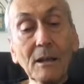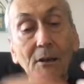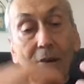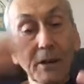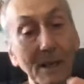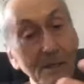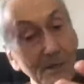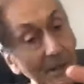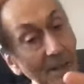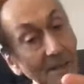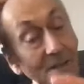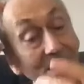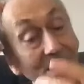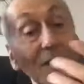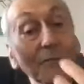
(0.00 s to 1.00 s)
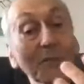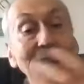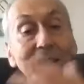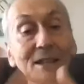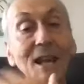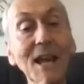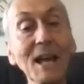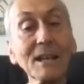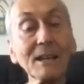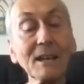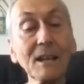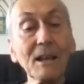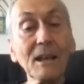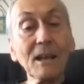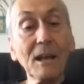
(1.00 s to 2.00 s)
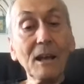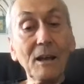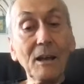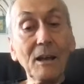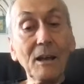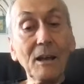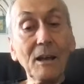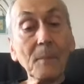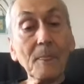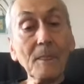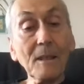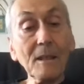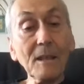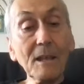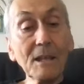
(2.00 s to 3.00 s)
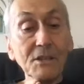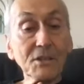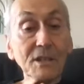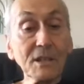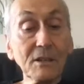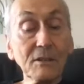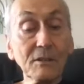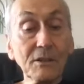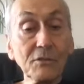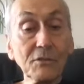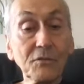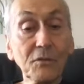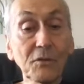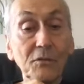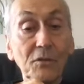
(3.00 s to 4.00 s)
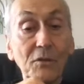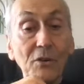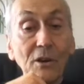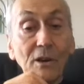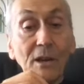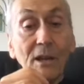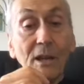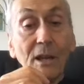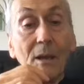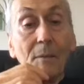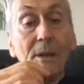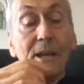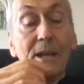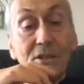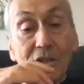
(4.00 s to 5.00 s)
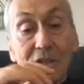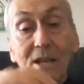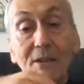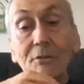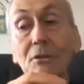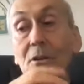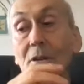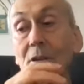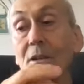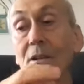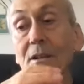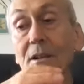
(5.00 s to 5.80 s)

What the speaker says: Okay, and stuff like that, it's still useful for. But in general,